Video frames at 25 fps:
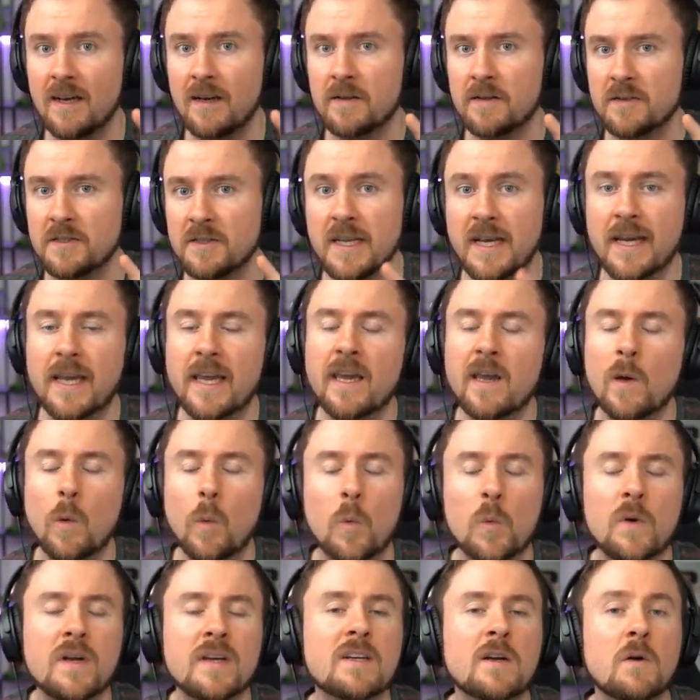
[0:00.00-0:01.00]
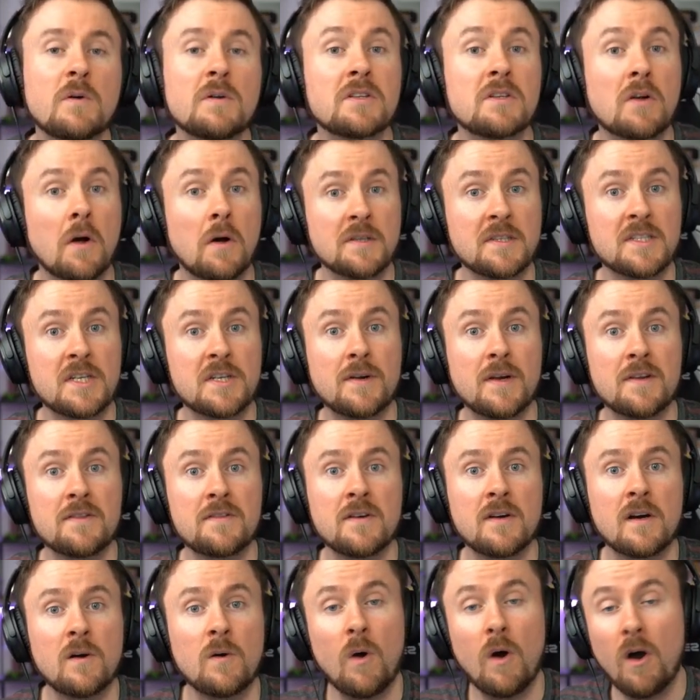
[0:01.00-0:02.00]
Today, we're going to concentrate
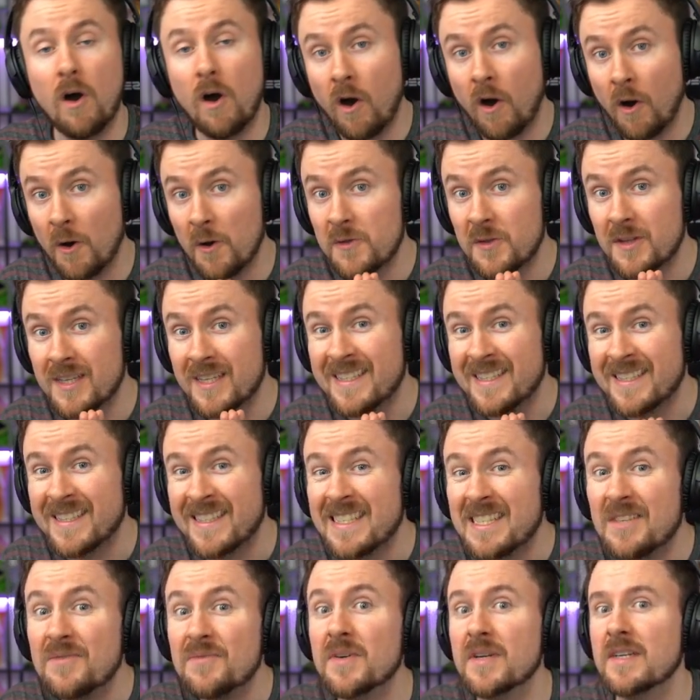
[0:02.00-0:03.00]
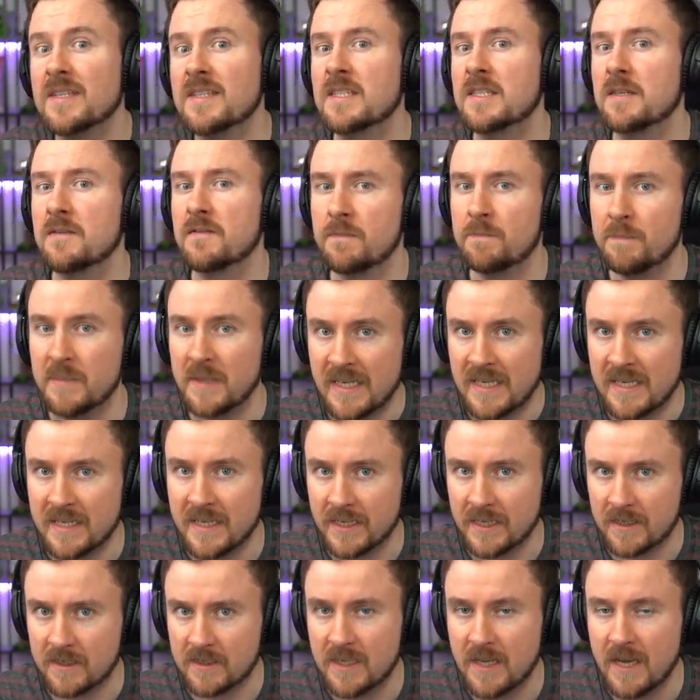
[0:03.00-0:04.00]
though on the defensive
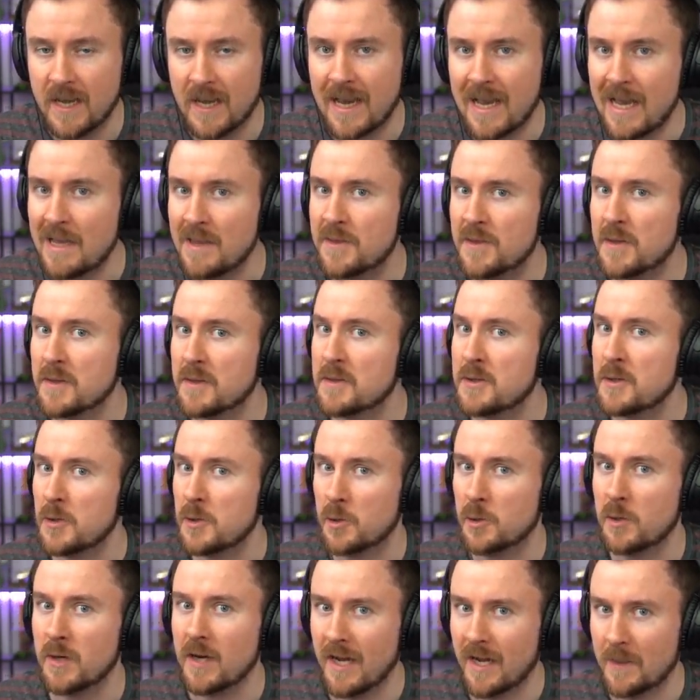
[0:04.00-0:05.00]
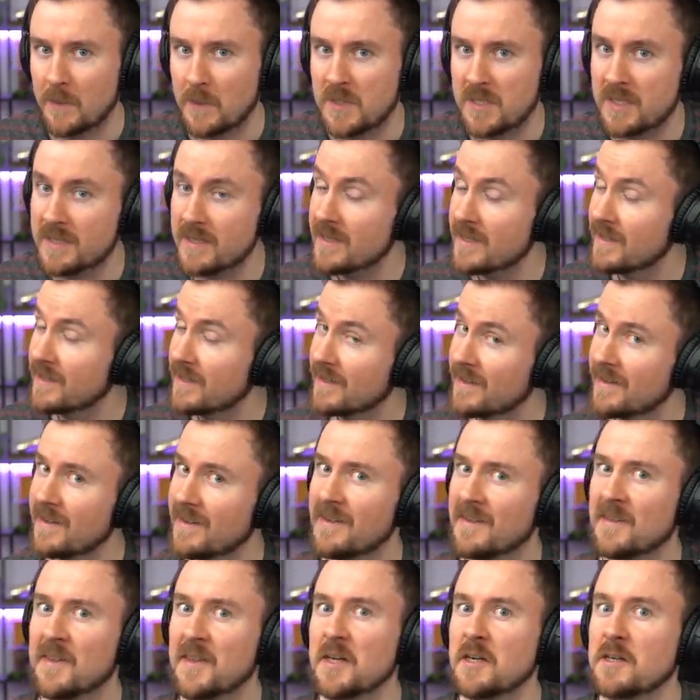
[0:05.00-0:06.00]
buildings and the traps.
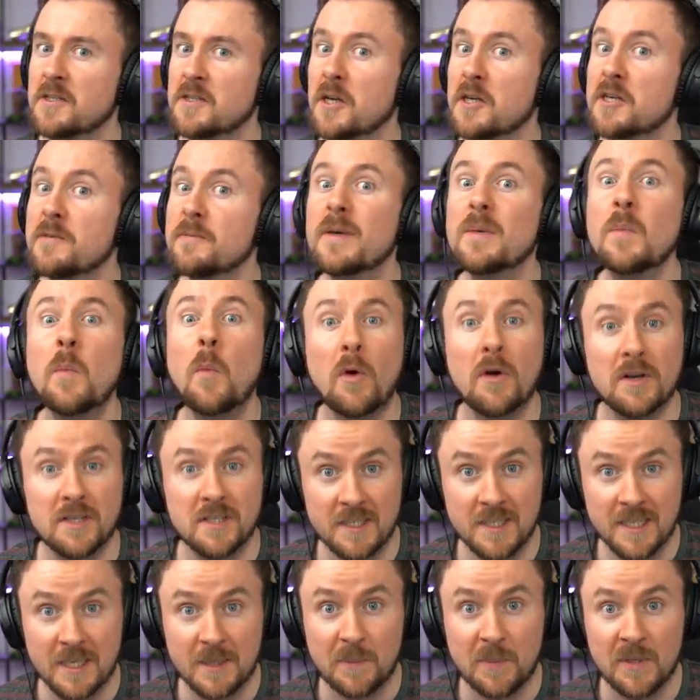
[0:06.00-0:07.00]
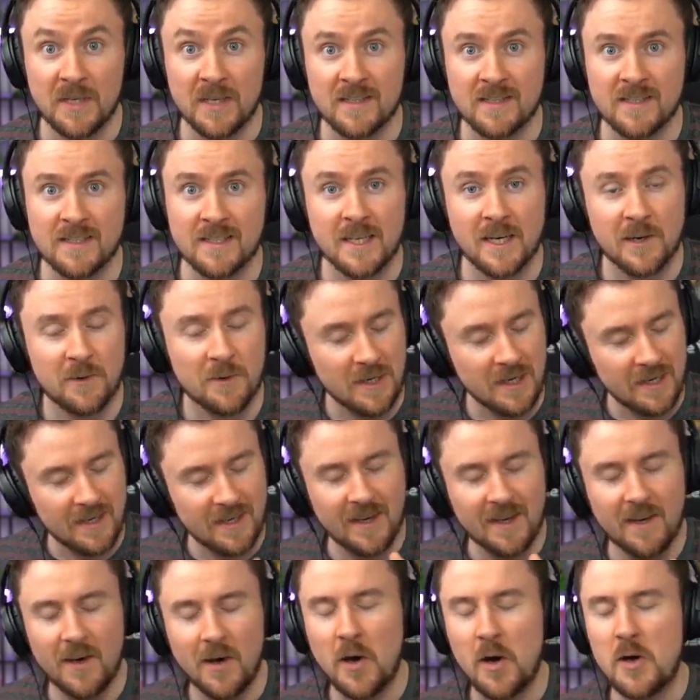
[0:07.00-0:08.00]
There's going to be more sneak peeks, so
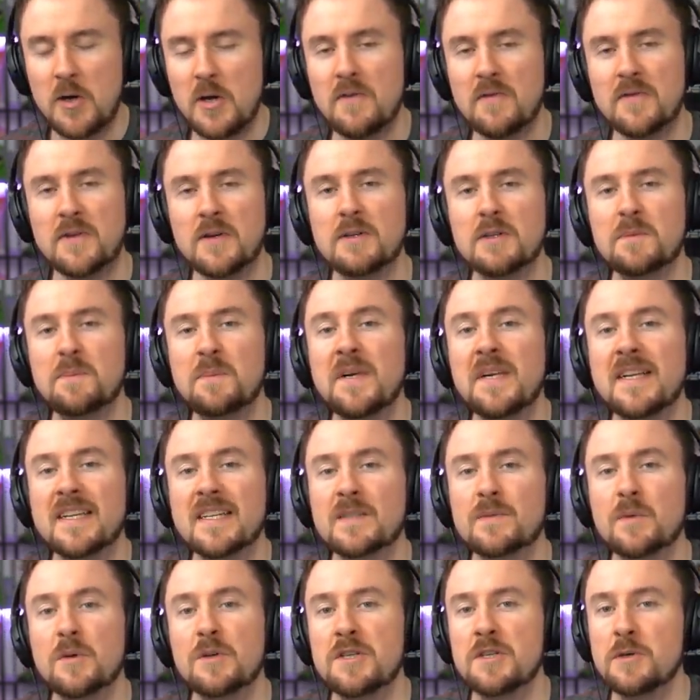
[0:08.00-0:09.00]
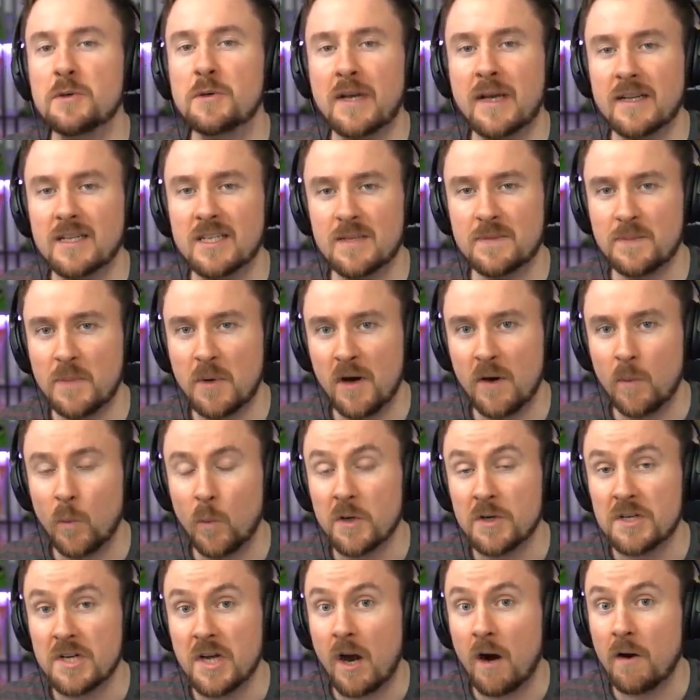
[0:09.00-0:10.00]
all of those buildings which you can spot
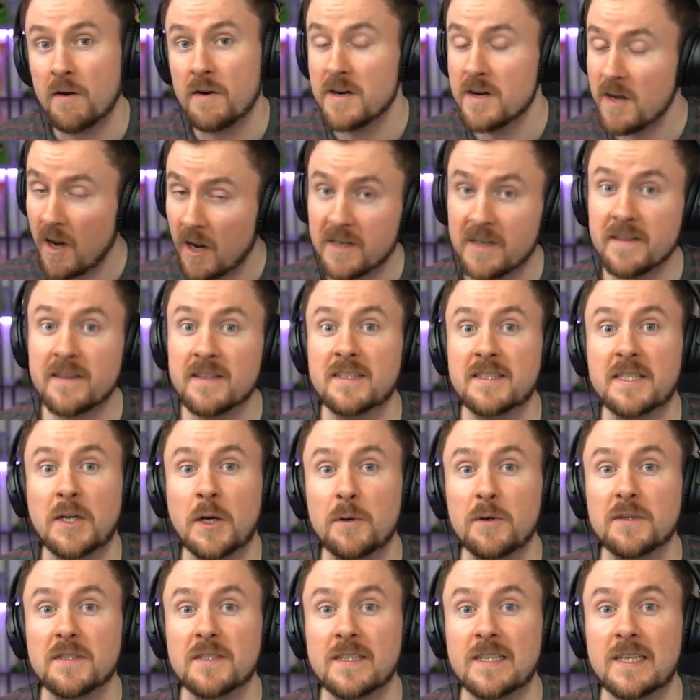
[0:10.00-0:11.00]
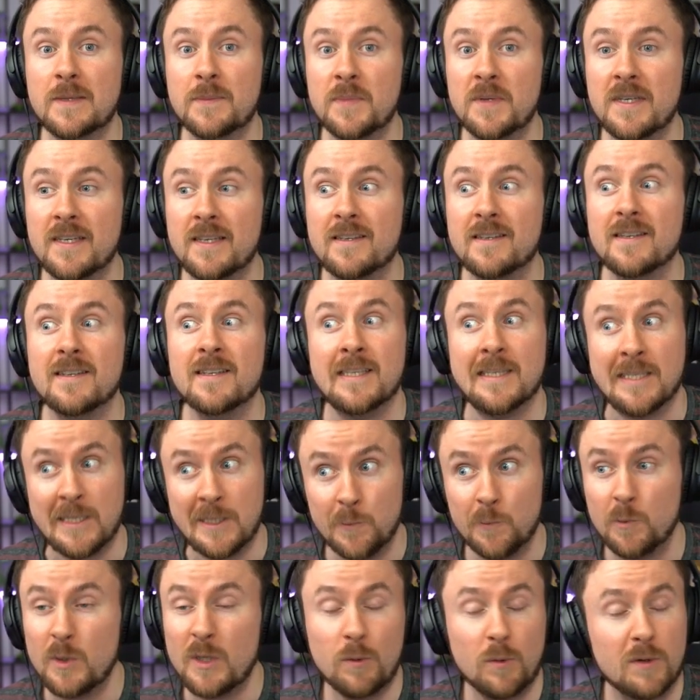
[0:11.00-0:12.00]
which are not in this current sneak peek,
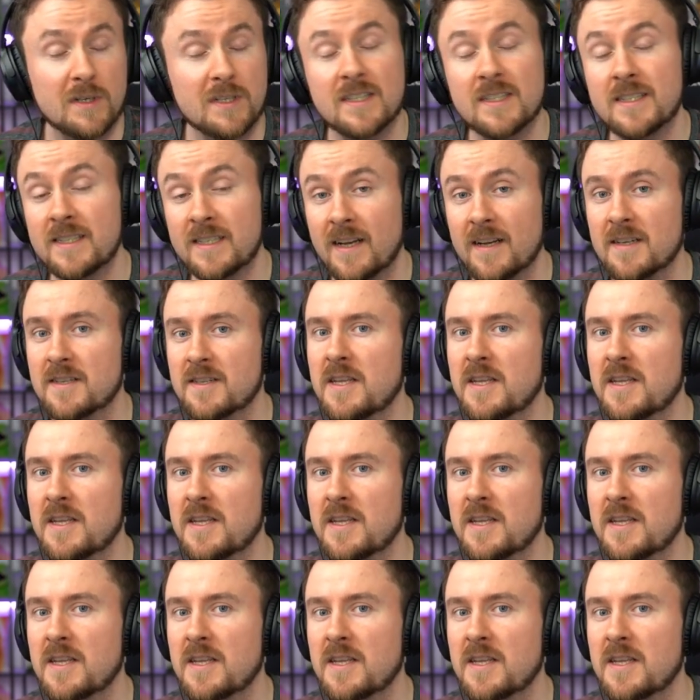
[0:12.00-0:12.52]
we will discuss